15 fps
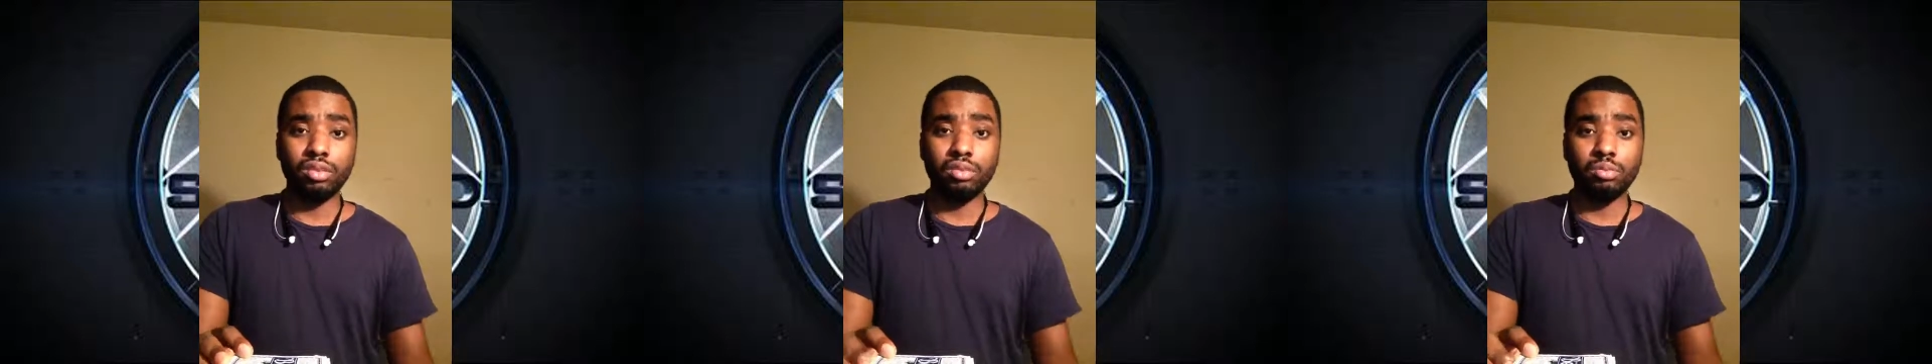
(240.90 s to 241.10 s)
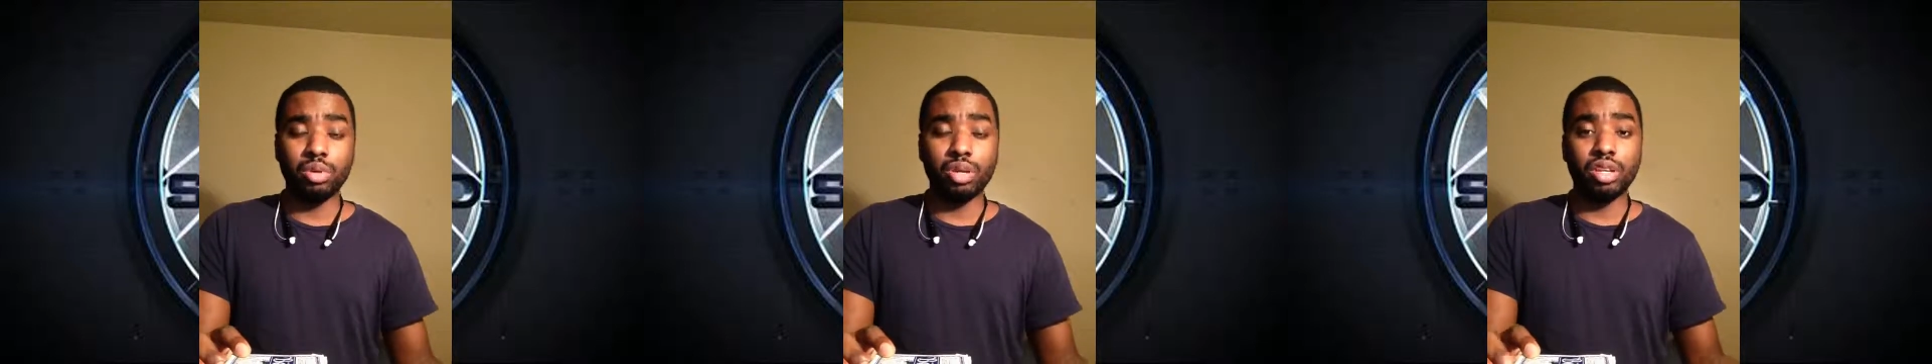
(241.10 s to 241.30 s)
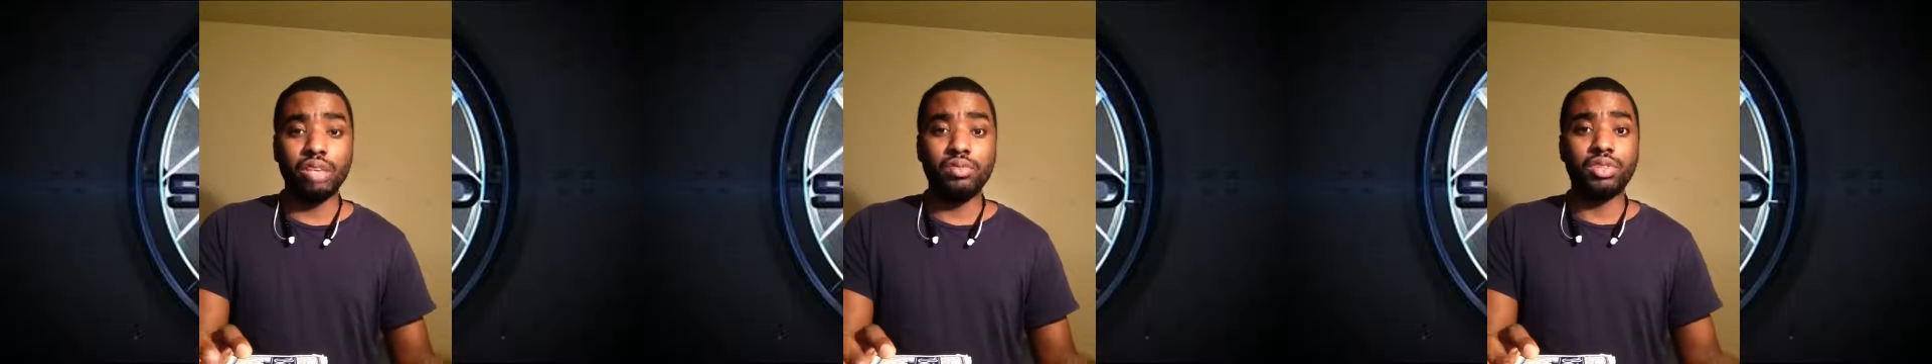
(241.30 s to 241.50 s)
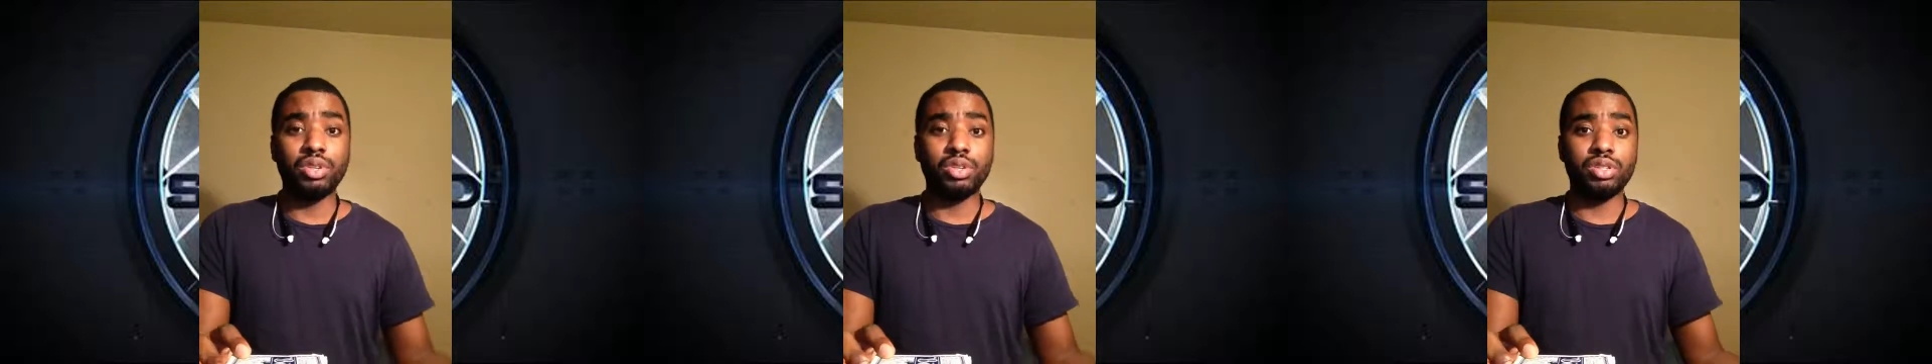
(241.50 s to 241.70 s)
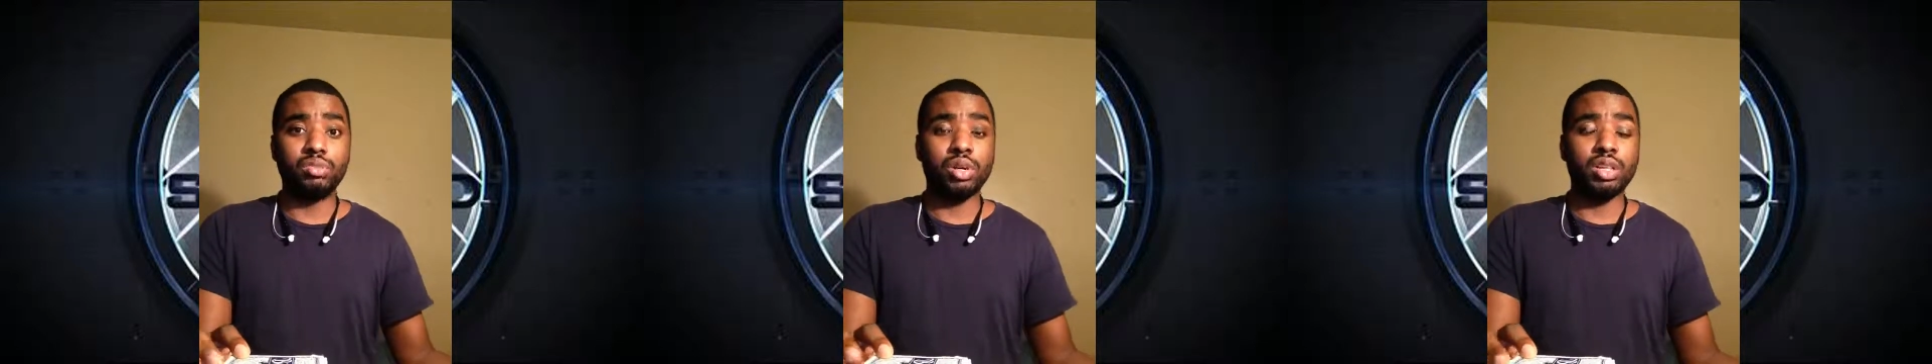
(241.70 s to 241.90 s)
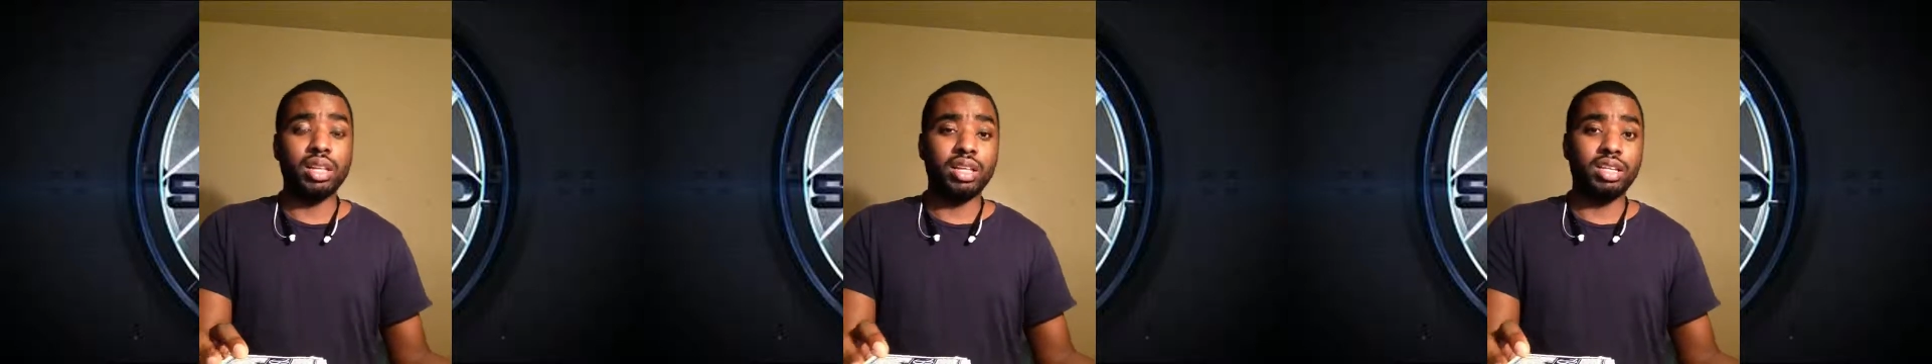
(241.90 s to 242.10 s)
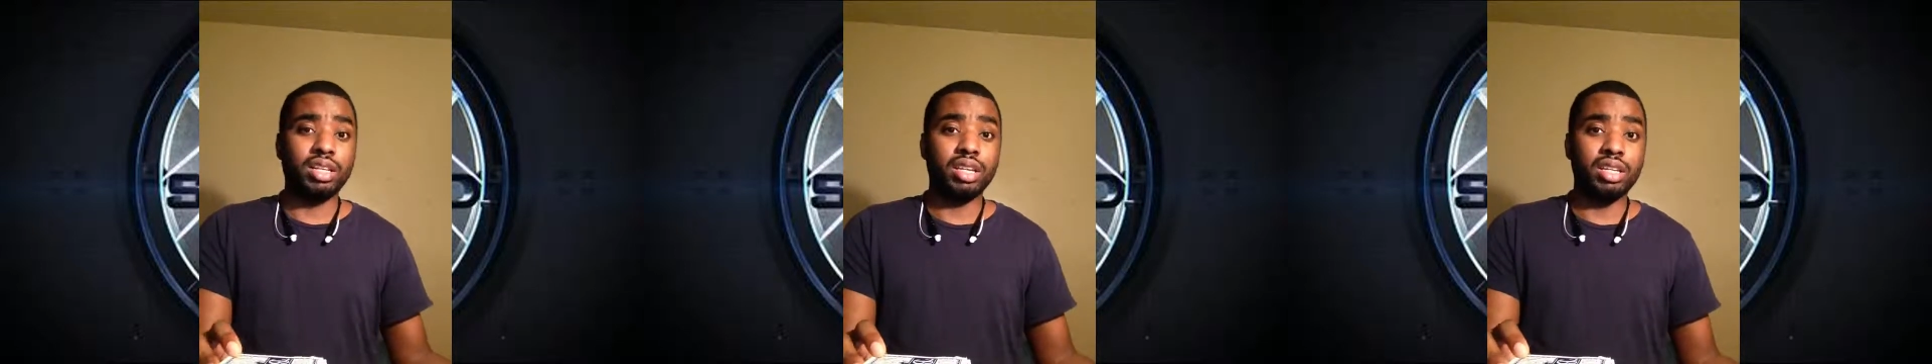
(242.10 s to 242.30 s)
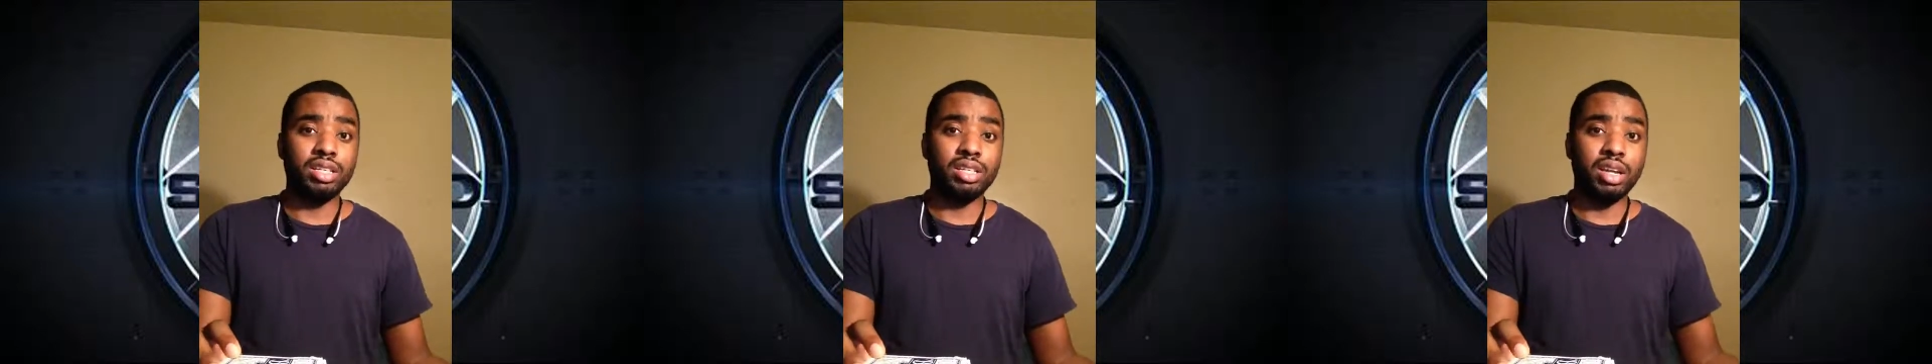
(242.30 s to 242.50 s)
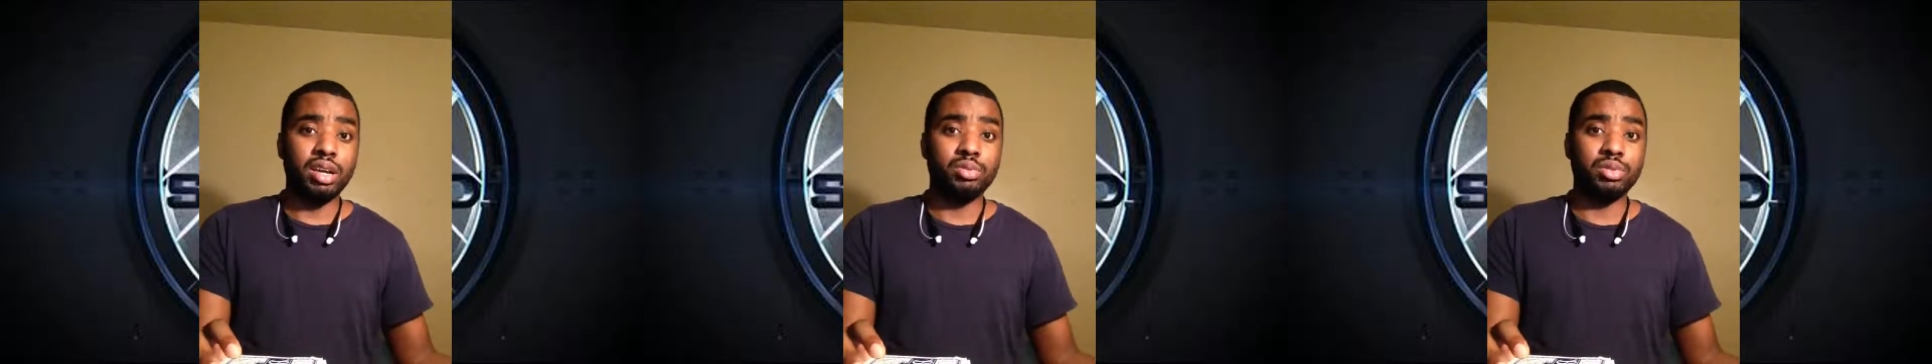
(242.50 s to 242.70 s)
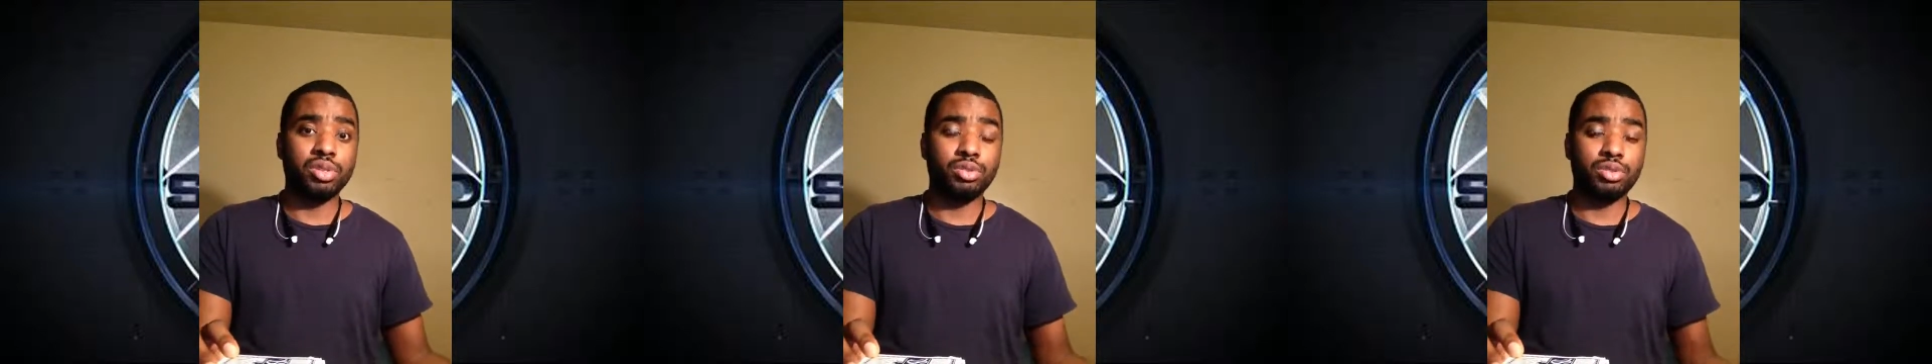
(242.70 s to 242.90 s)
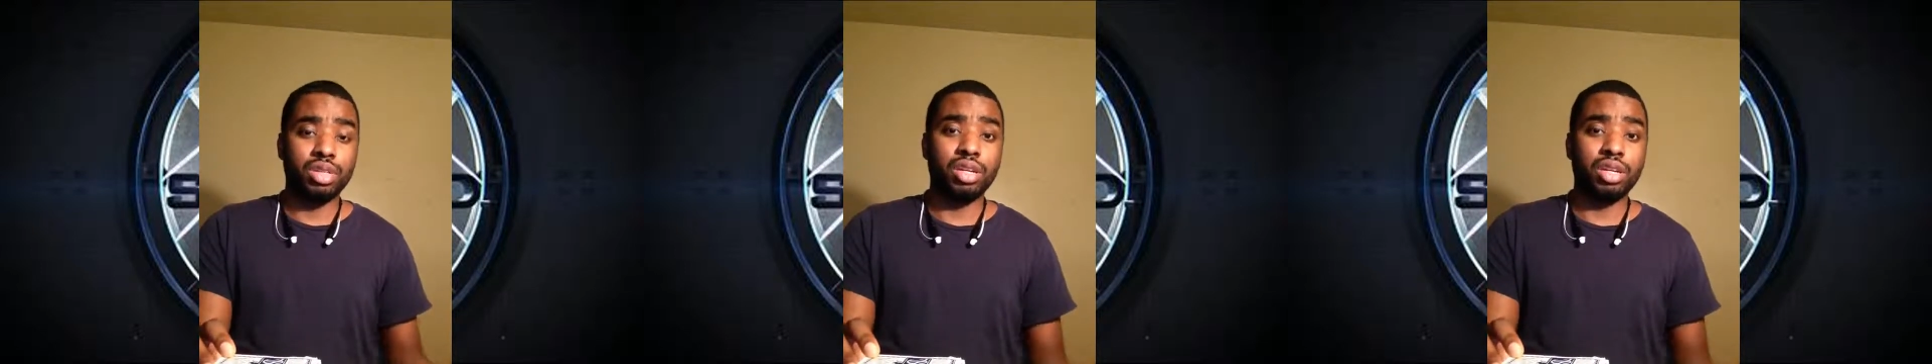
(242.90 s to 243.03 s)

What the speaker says: But even though his brother at the end of the episode